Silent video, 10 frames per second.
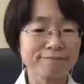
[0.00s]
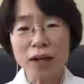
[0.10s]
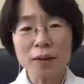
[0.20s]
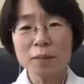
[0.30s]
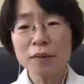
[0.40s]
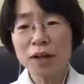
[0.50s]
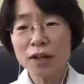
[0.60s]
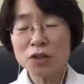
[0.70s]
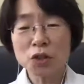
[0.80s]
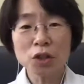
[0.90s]
I'm
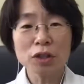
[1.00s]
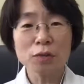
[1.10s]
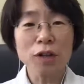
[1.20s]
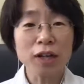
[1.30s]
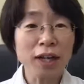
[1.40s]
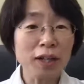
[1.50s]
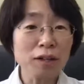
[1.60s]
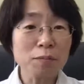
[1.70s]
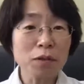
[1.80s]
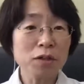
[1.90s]
not sure what kind
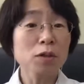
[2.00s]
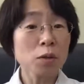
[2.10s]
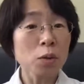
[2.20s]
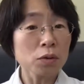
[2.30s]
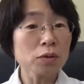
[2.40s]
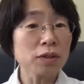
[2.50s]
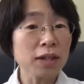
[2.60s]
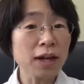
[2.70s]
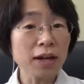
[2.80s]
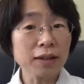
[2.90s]
of personal goals
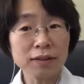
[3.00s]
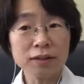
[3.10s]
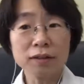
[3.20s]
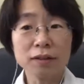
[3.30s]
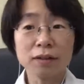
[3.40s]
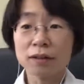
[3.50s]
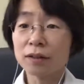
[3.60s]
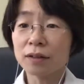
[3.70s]
that the